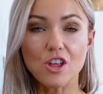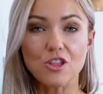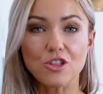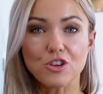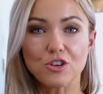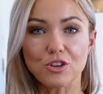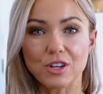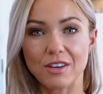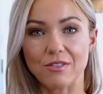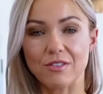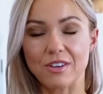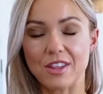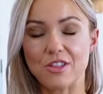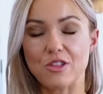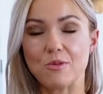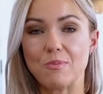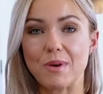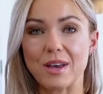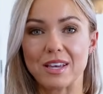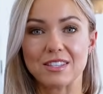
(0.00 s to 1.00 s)
You're giving it
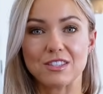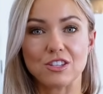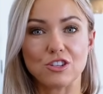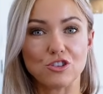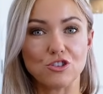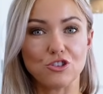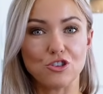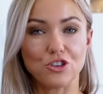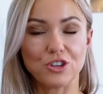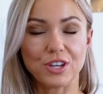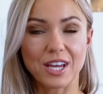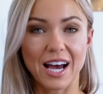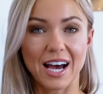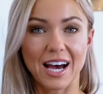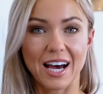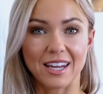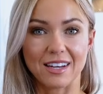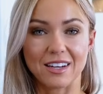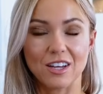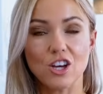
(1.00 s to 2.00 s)
the best that you
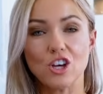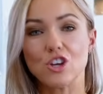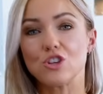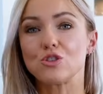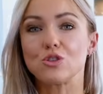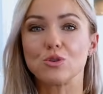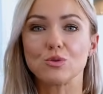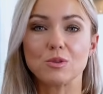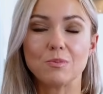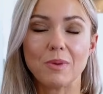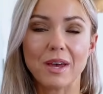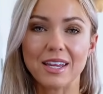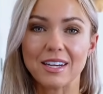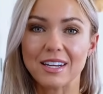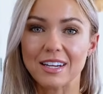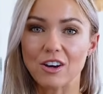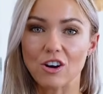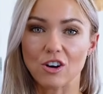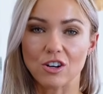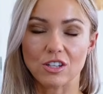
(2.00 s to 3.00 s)
can. So
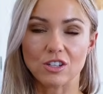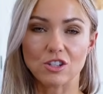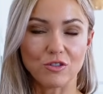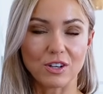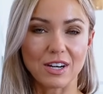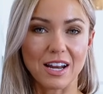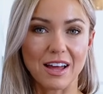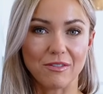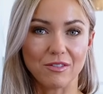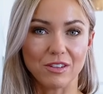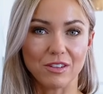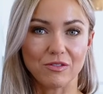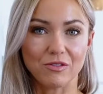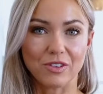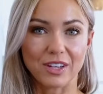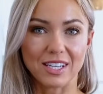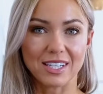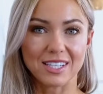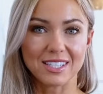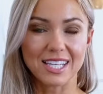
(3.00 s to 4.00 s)
depending on your level of
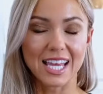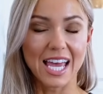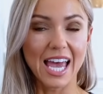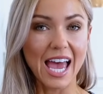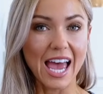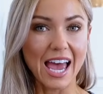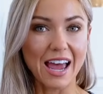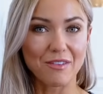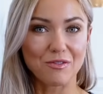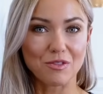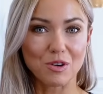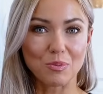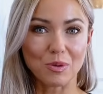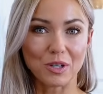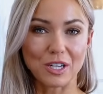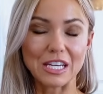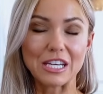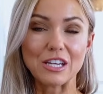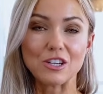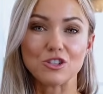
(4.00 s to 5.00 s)
fitness,
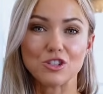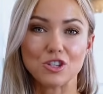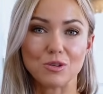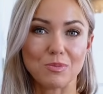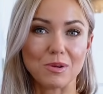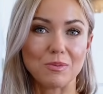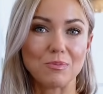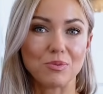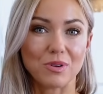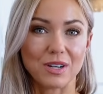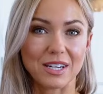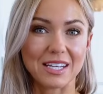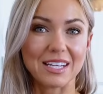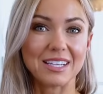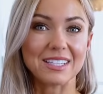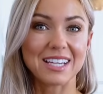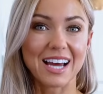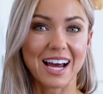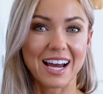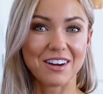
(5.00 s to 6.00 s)
everybody should be
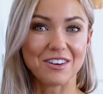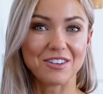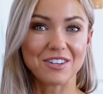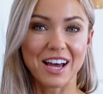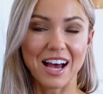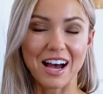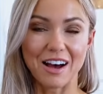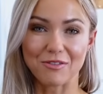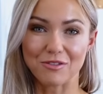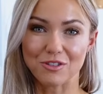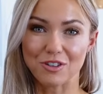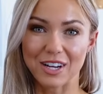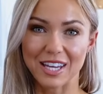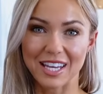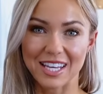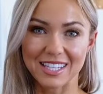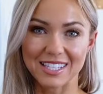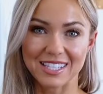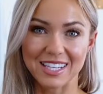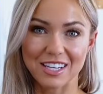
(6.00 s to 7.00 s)
pretty tired after a
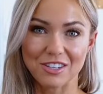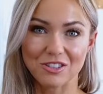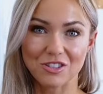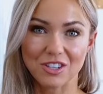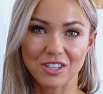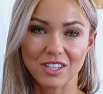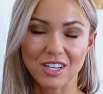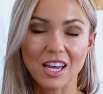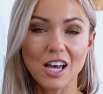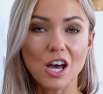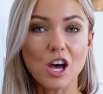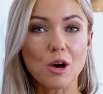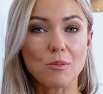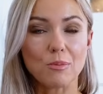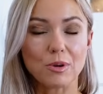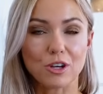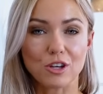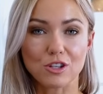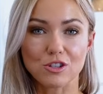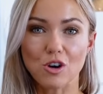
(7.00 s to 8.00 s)
HIIT session
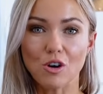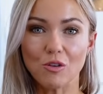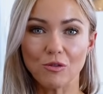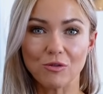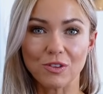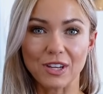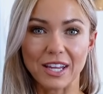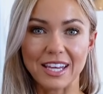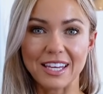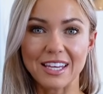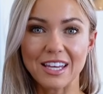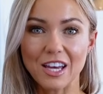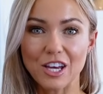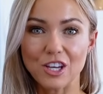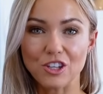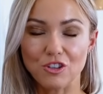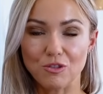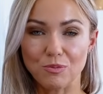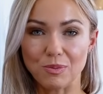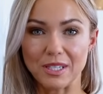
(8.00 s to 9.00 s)
because hopefully
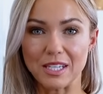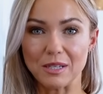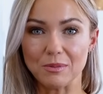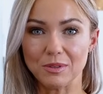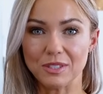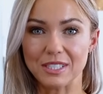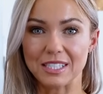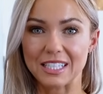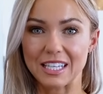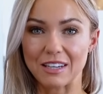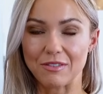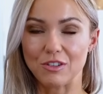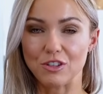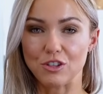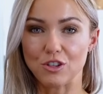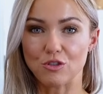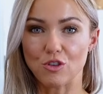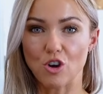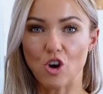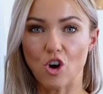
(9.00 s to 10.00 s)
you've been able to give it
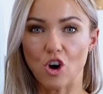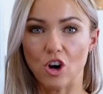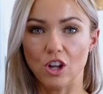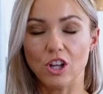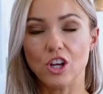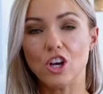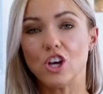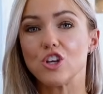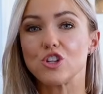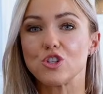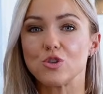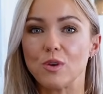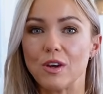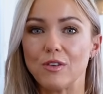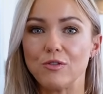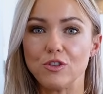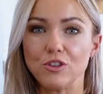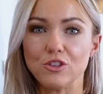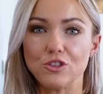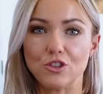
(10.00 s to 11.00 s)
your all. So
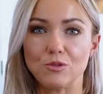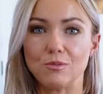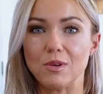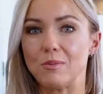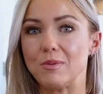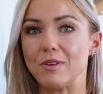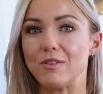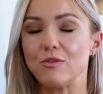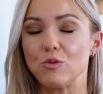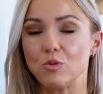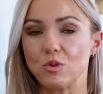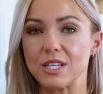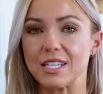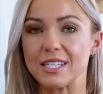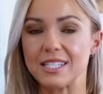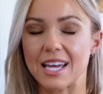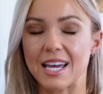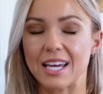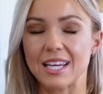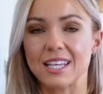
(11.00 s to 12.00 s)
if you do maybe 40
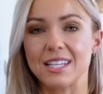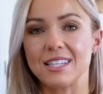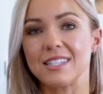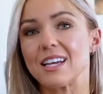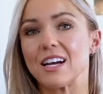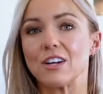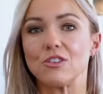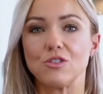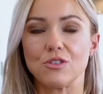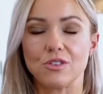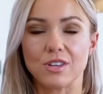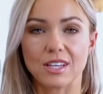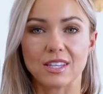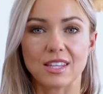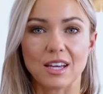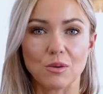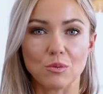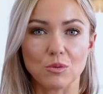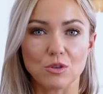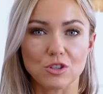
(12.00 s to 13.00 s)
seconds and you think
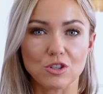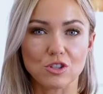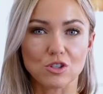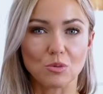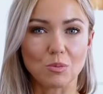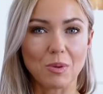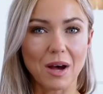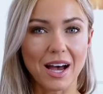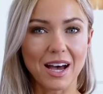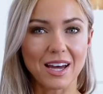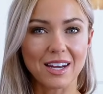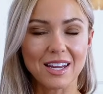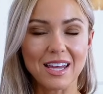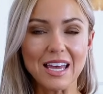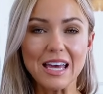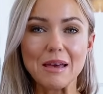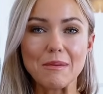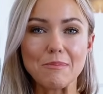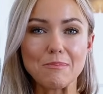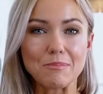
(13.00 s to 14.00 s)
that wasn't so bad,
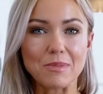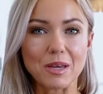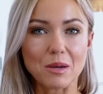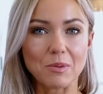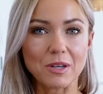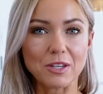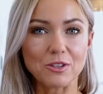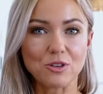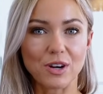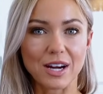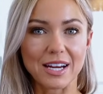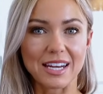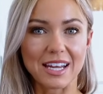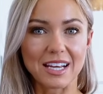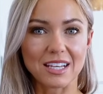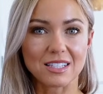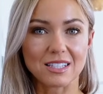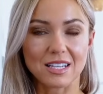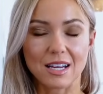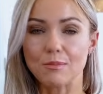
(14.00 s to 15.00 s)
maybe try
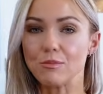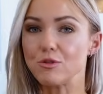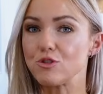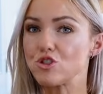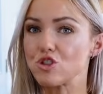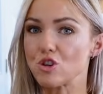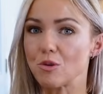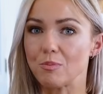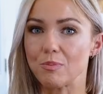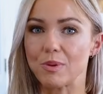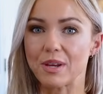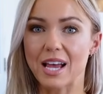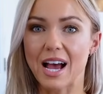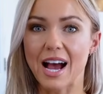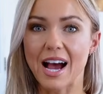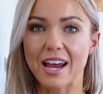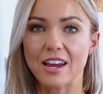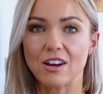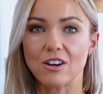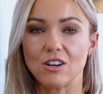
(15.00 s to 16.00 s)
next time jumping
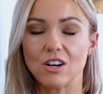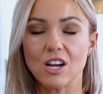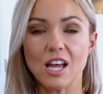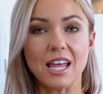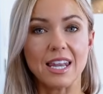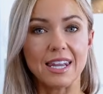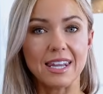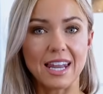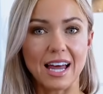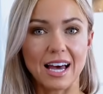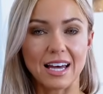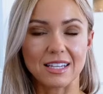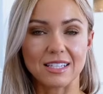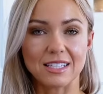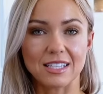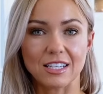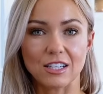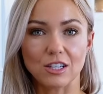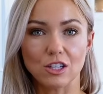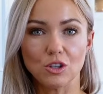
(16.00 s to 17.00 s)
higher,
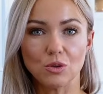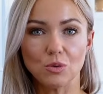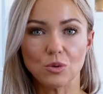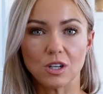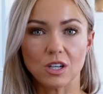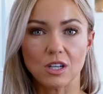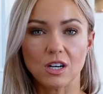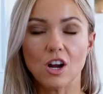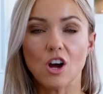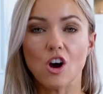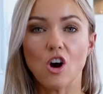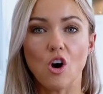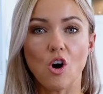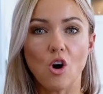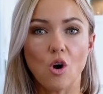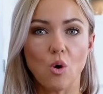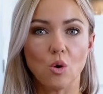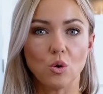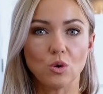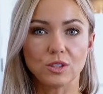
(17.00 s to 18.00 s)
landing lower,
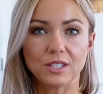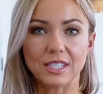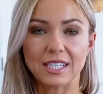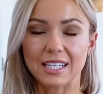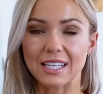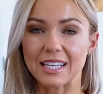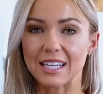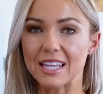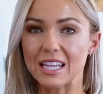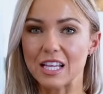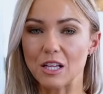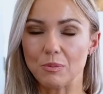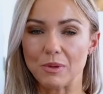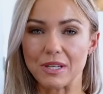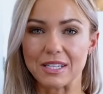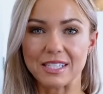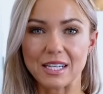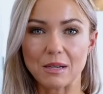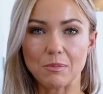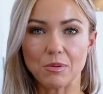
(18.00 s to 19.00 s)
holding it a little
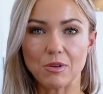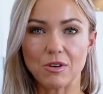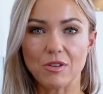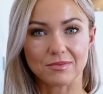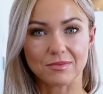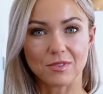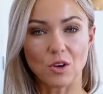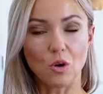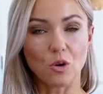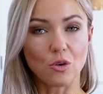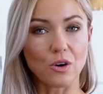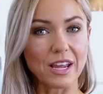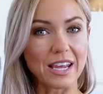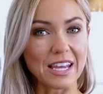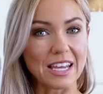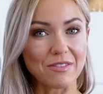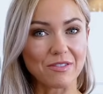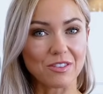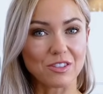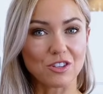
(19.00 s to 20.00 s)
bit deeper, or
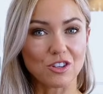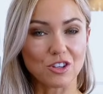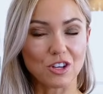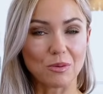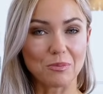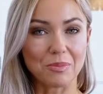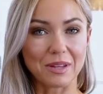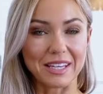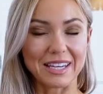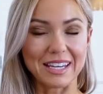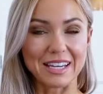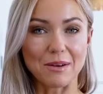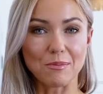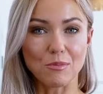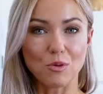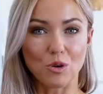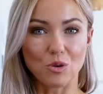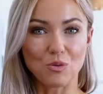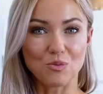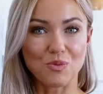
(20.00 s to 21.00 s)
even completing
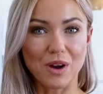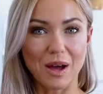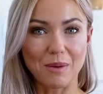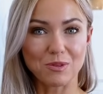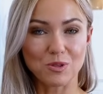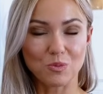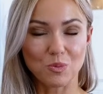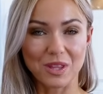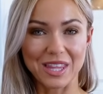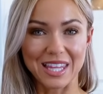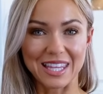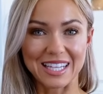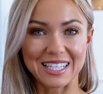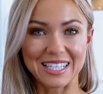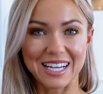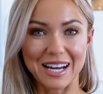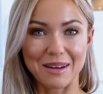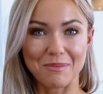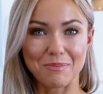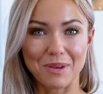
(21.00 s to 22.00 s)
more reps within the
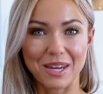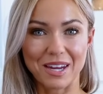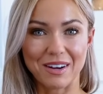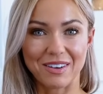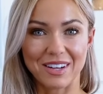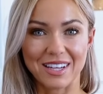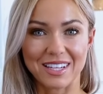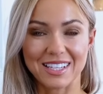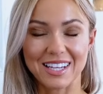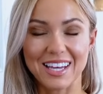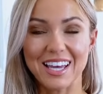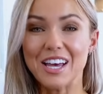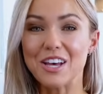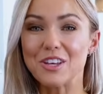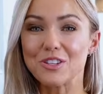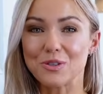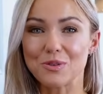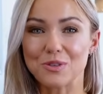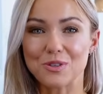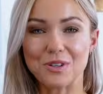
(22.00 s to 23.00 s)
time period.
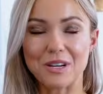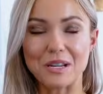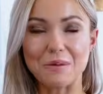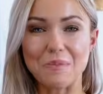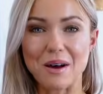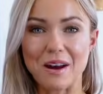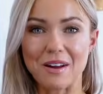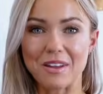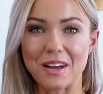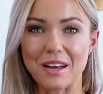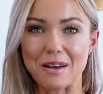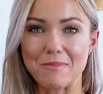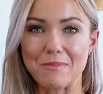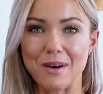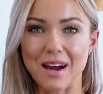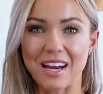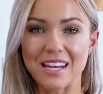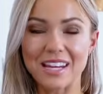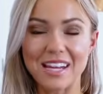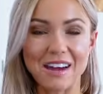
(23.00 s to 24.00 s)
So certainly bear that in mind.